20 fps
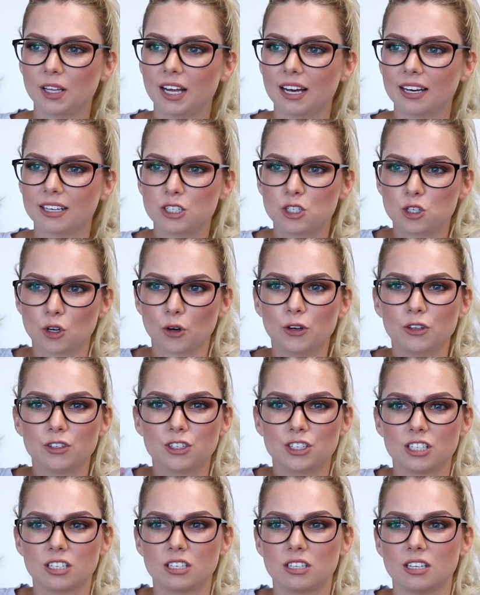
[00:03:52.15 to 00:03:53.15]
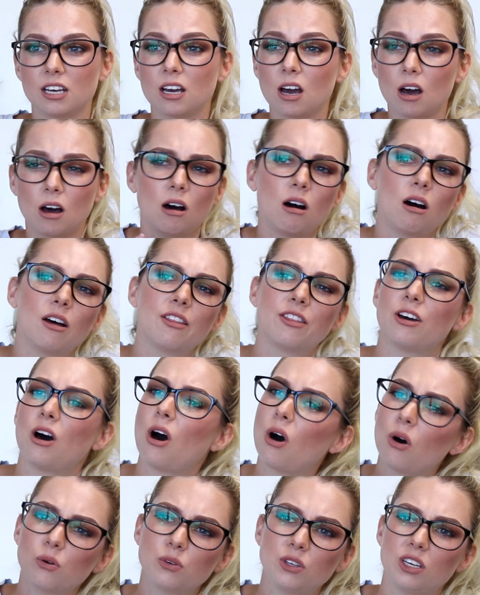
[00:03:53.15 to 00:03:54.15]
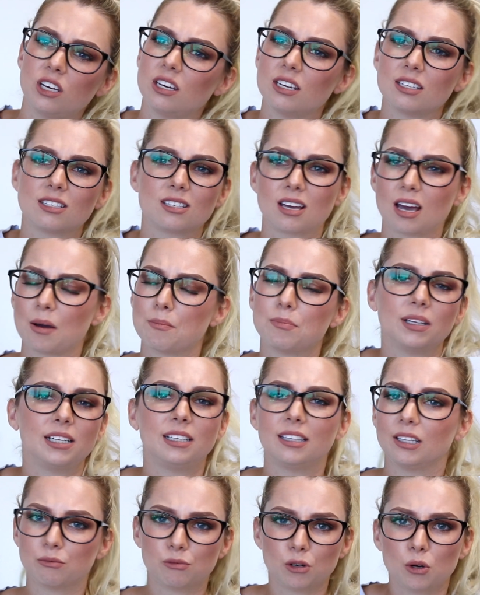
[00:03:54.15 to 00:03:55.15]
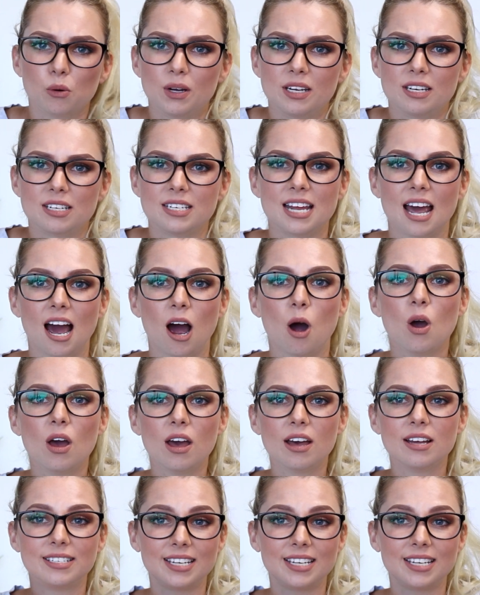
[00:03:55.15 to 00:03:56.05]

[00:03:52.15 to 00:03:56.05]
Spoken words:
Like, don't just think, oh, the whole year's completely ruined now.